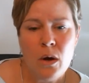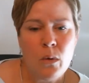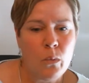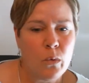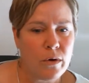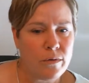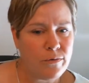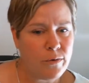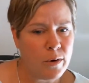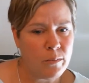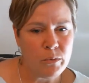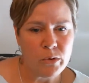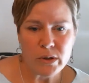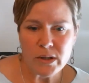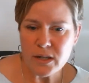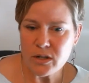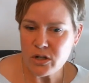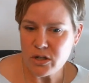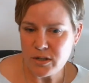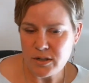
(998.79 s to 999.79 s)
were from
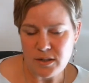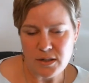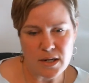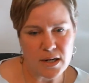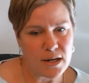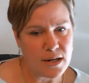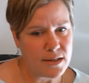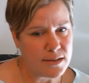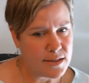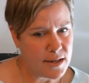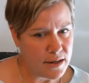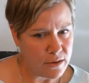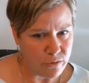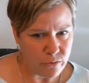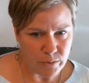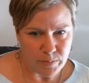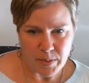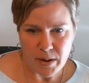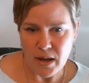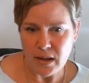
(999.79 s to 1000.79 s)
religious studies,
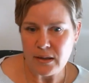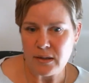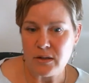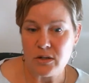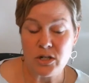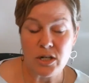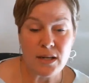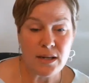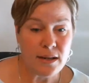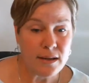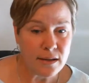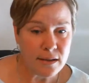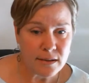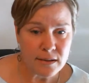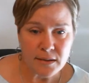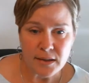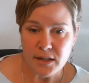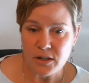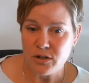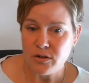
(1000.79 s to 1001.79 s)
anthropology,
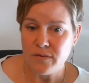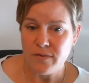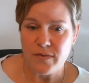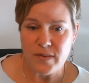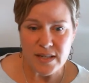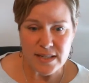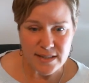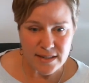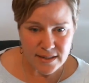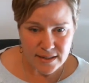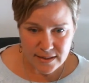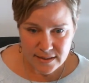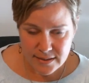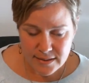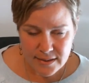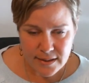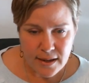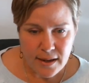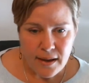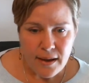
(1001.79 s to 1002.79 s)
English, physics,